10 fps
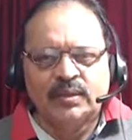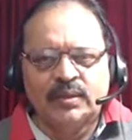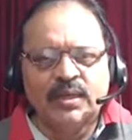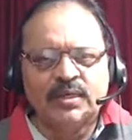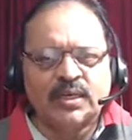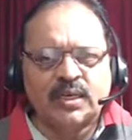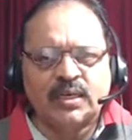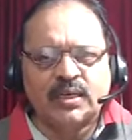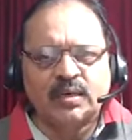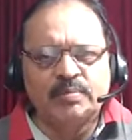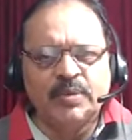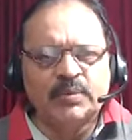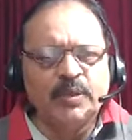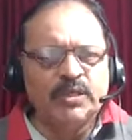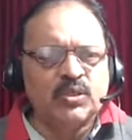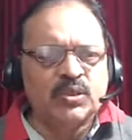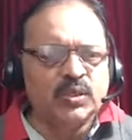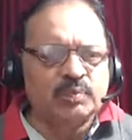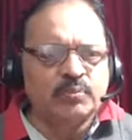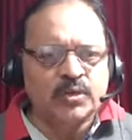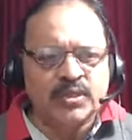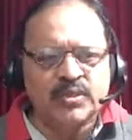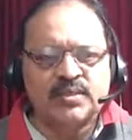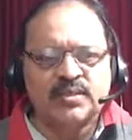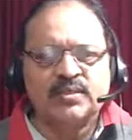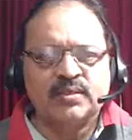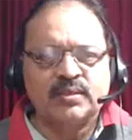There is a commitment to the process